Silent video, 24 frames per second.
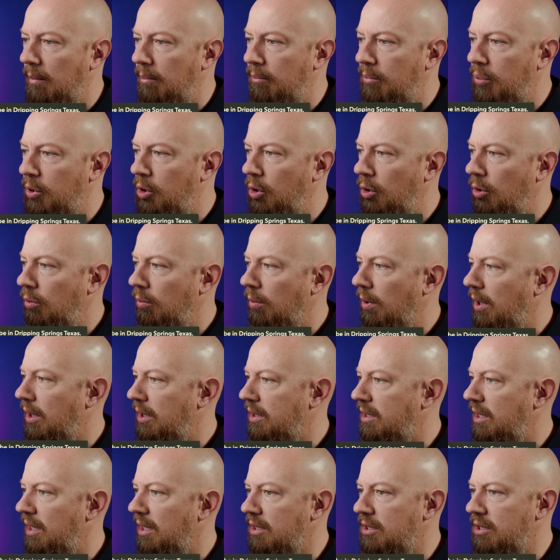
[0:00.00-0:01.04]
Pure raw
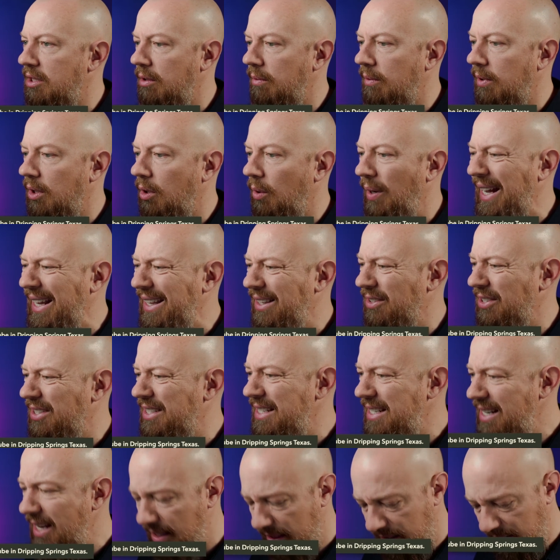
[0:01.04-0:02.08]
test. There we go. And there's
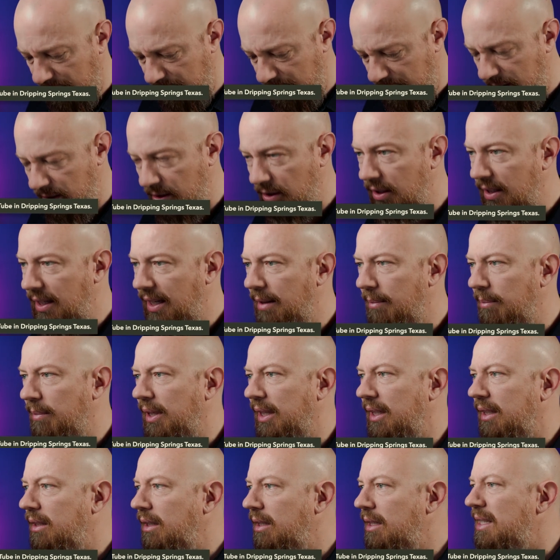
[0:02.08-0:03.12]
nothing in there yet.
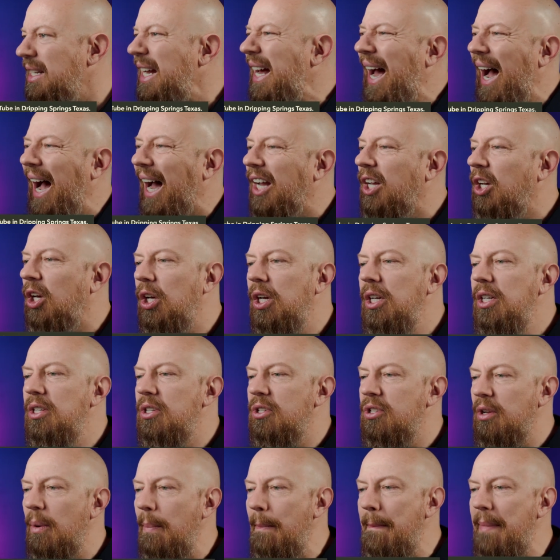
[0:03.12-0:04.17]
My goodness. I couldn't
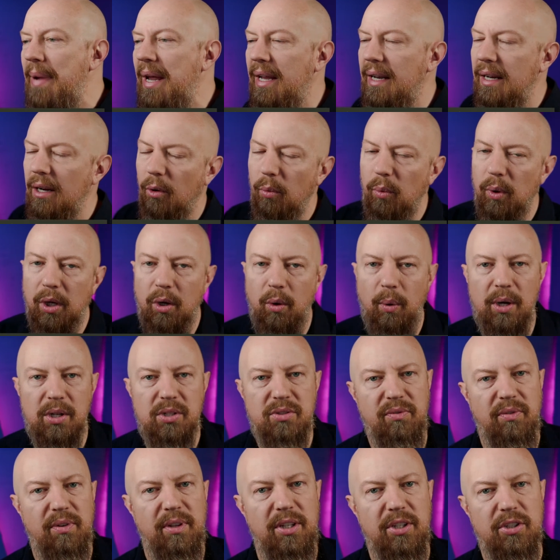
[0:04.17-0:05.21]
submit a
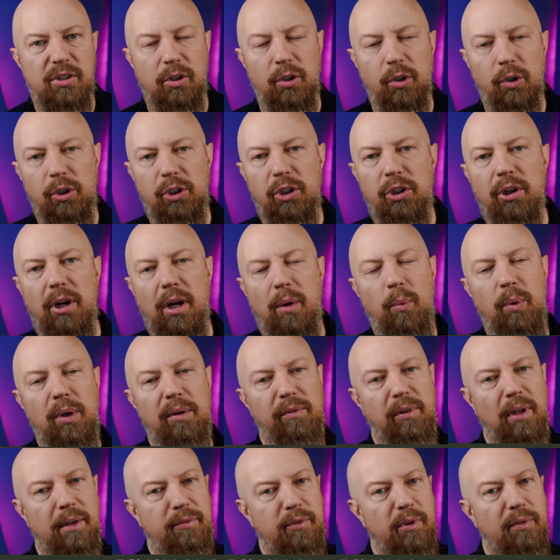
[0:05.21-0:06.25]
request for this earlier. I would
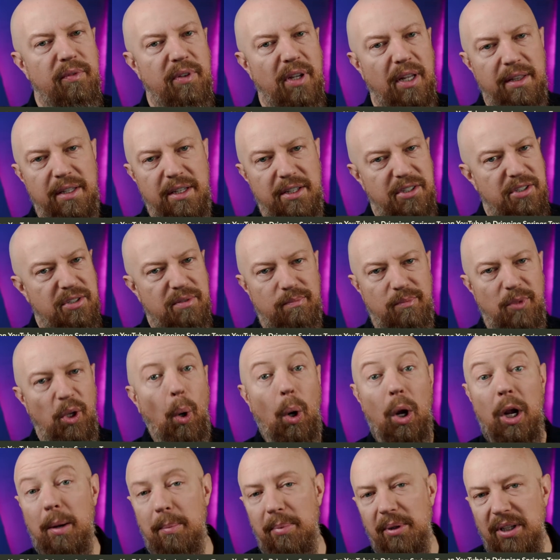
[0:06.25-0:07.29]
have loved to have done this,
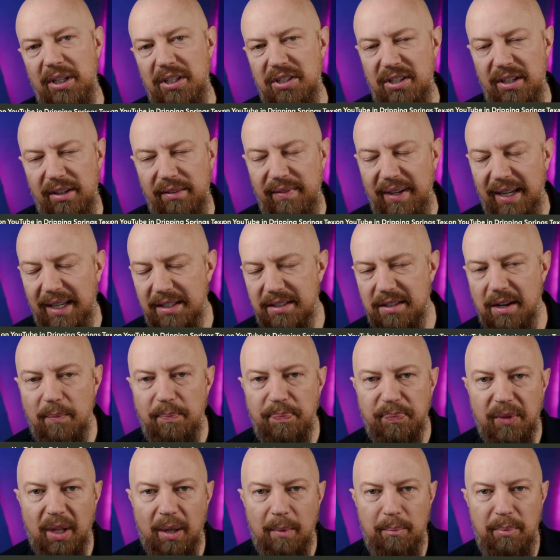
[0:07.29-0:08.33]
a couple days in advance,
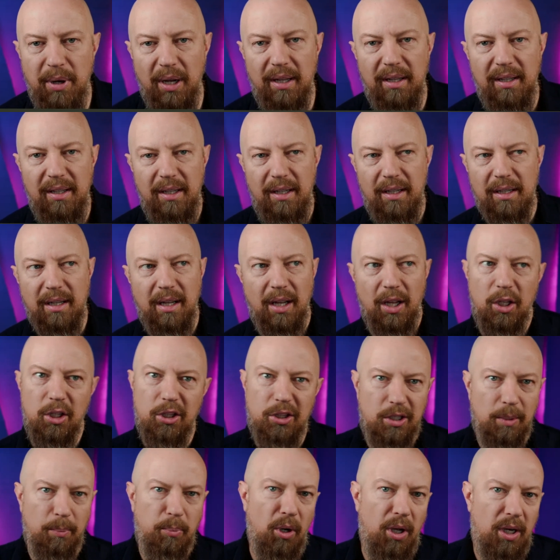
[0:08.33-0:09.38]
but
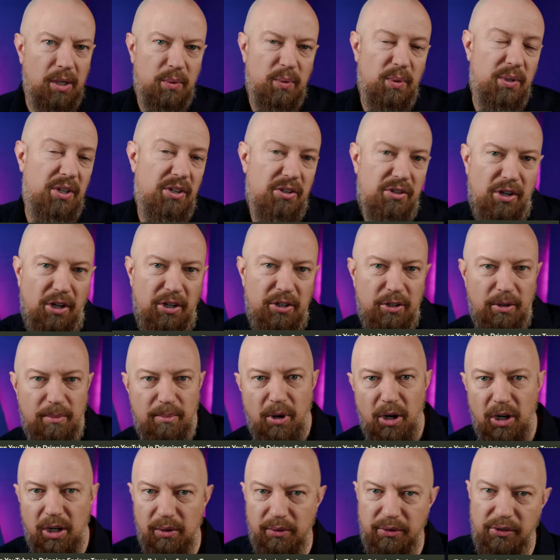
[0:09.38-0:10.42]
the product was under
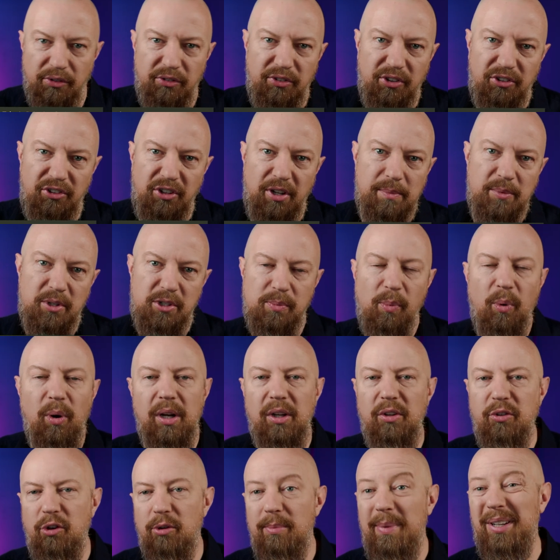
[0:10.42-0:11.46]
embargo until 6 a.m. this
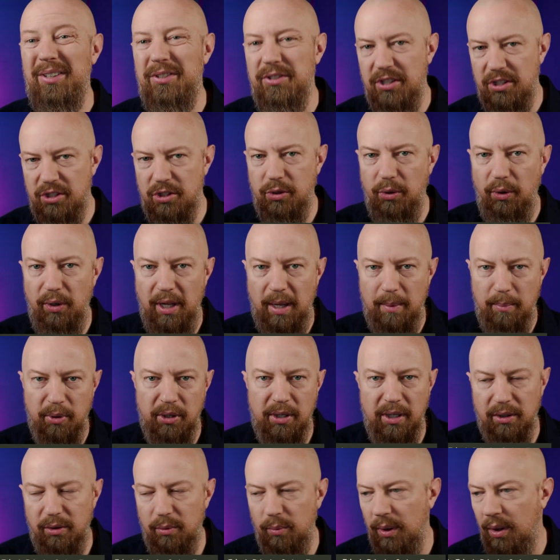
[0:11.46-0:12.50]
morning. So at about 6:30, I
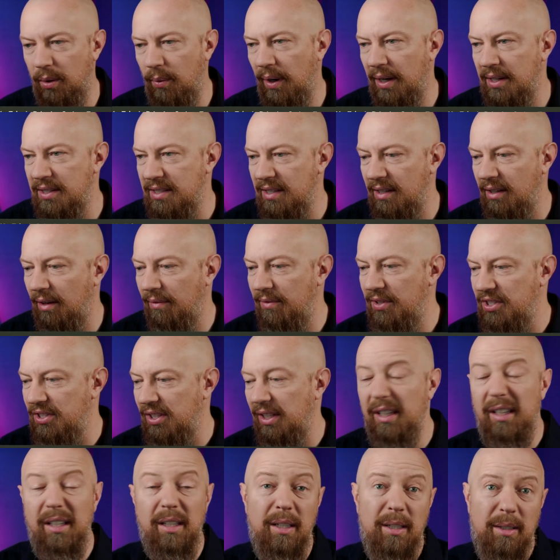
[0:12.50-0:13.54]
put out the request, and
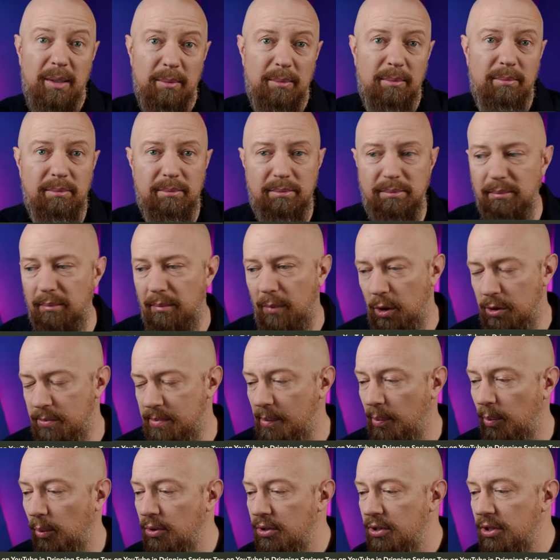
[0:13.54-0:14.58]
obviously most
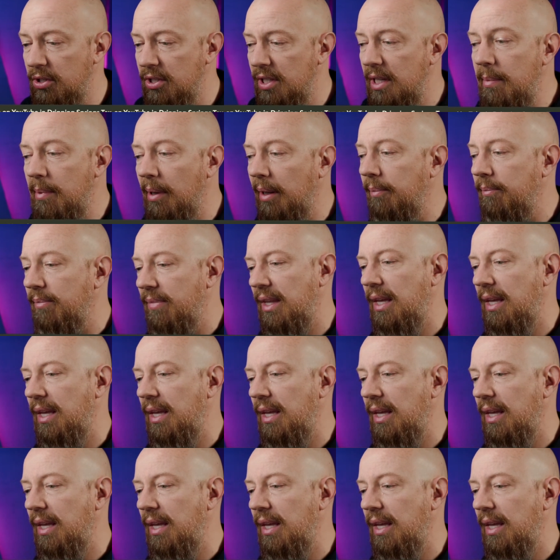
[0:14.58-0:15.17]
people are still sleeping.